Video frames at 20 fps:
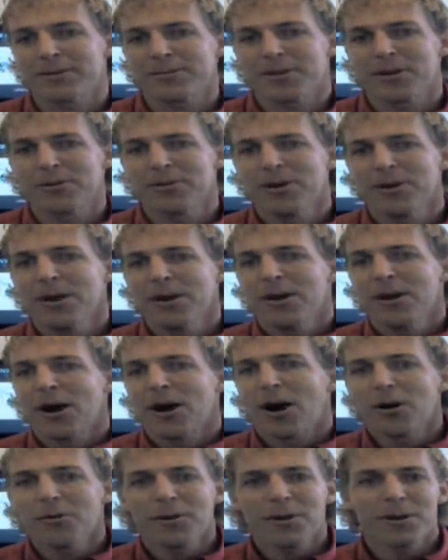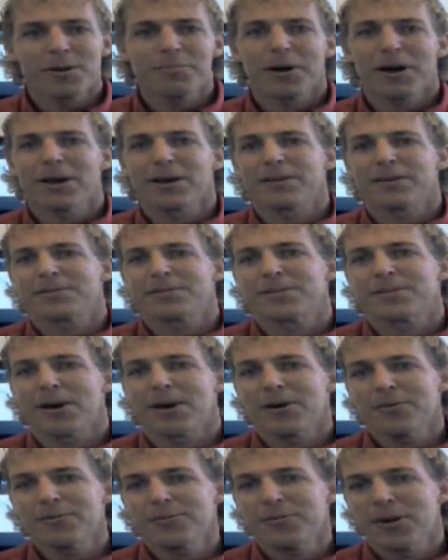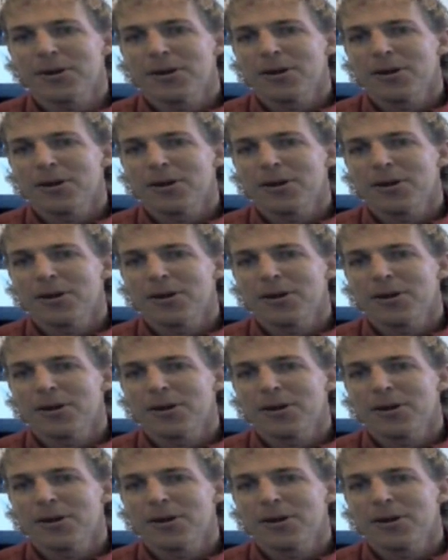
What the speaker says: So already by itself,